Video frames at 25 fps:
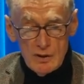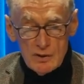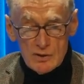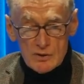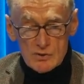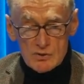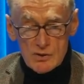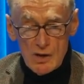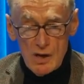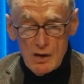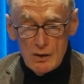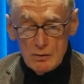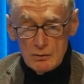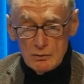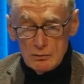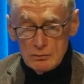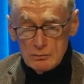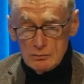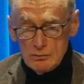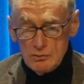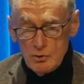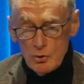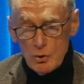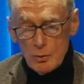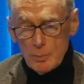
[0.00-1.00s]
So
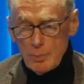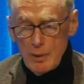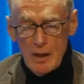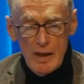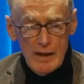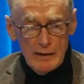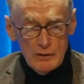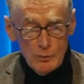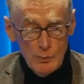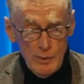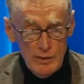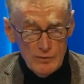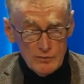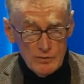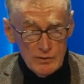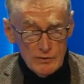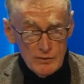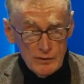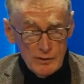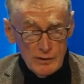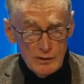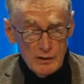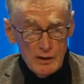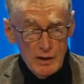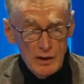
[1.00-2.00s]
you apply to
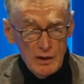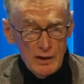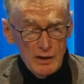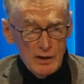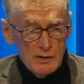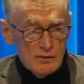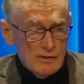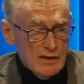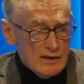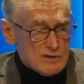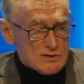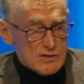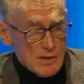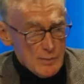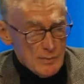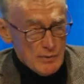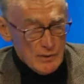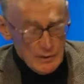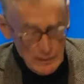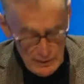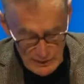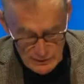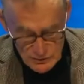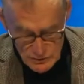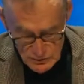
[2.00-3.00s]
everything. There's some
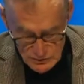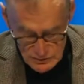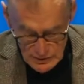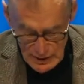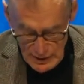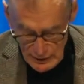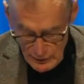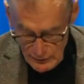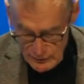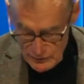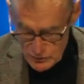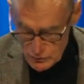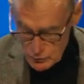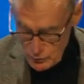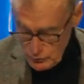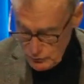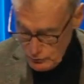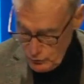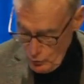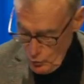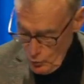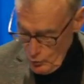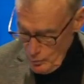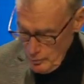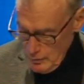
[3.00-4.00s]
of the lessons out of this
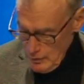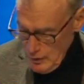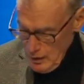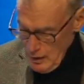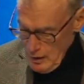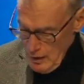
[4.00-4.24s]
reform.